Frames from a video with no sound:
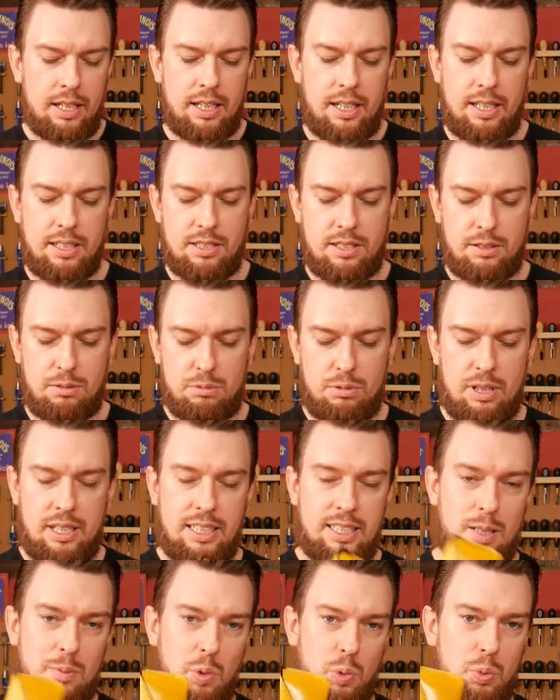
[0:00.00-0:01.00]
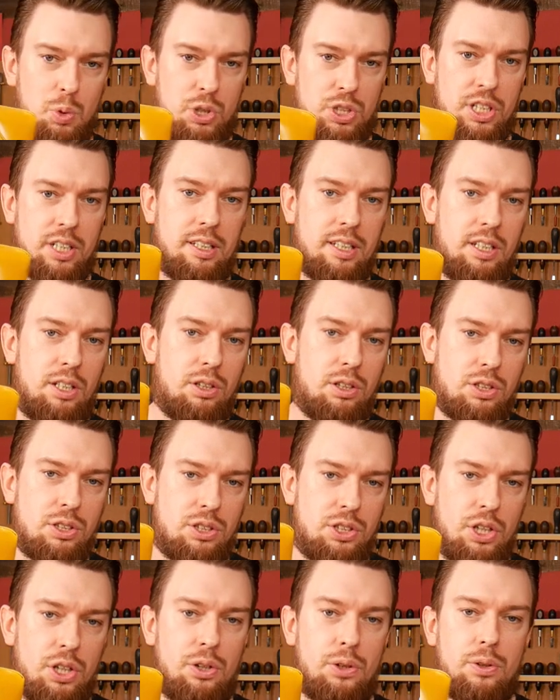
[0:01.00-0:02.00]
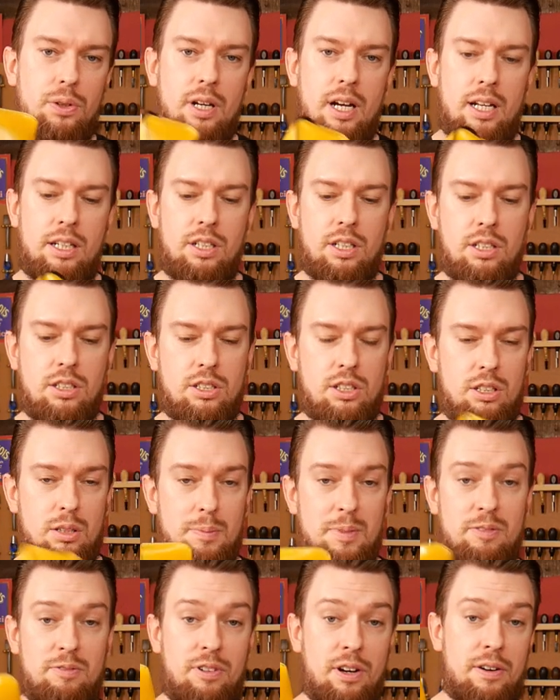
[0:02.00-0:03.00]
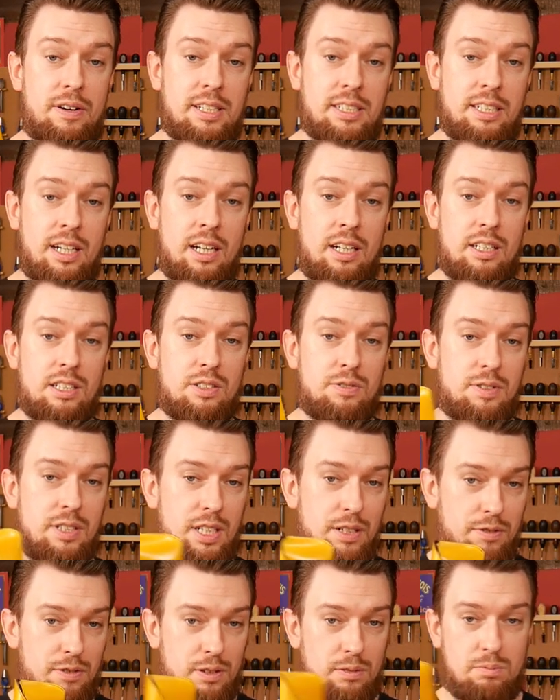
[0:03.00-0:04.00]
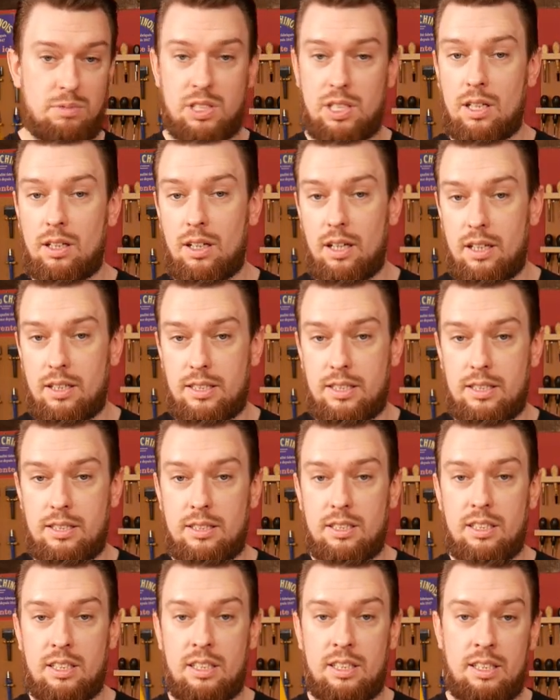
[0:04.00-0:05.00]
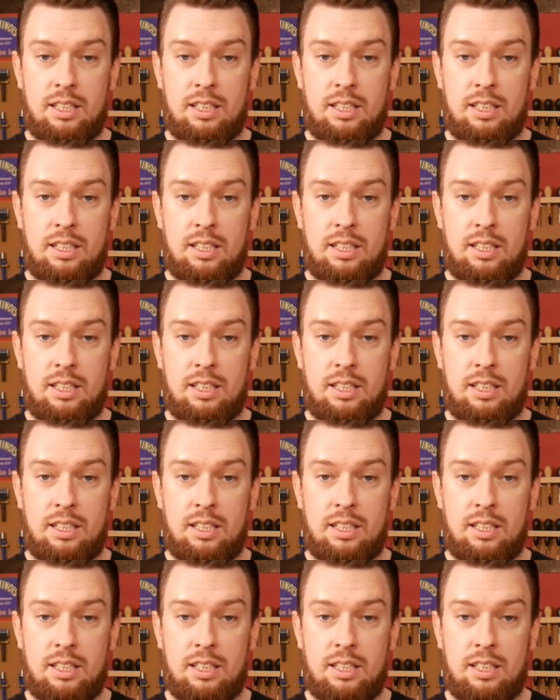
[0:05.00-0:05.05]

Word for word: it's a really simple project that you can do, and you can do them in various colors for different sunglasses.